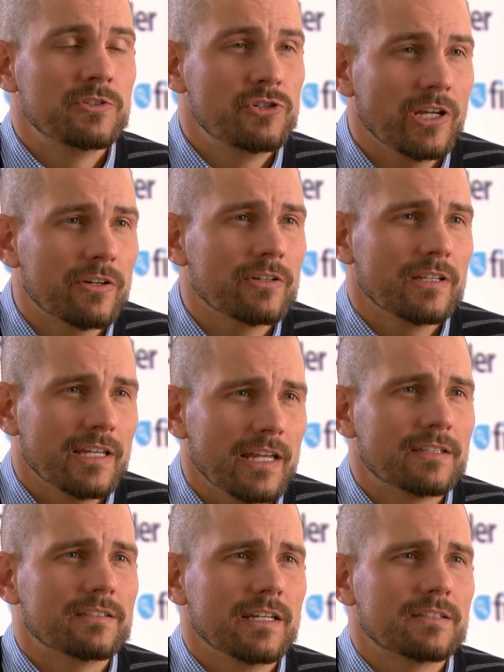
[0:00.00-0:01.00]
Generally,
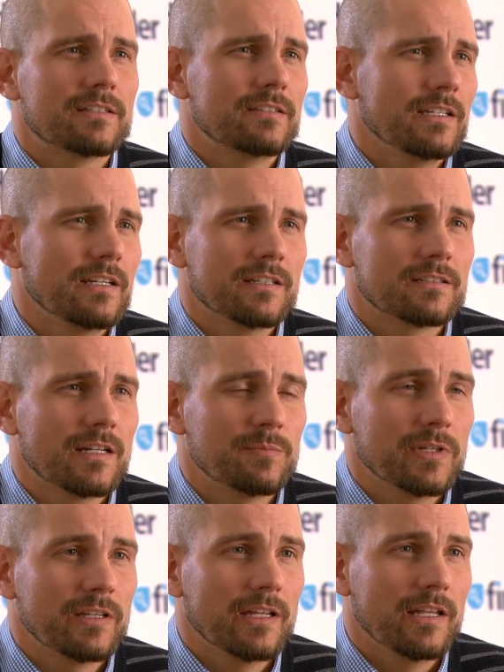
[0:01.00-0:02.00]
it's, it's seen as
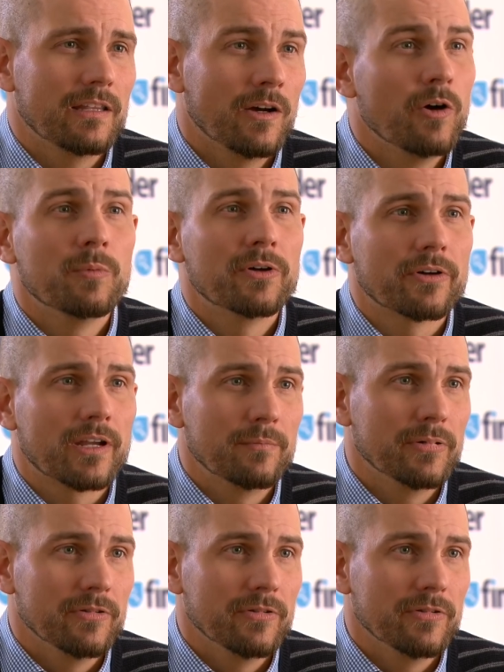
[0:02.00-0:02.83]
something that the homeowner can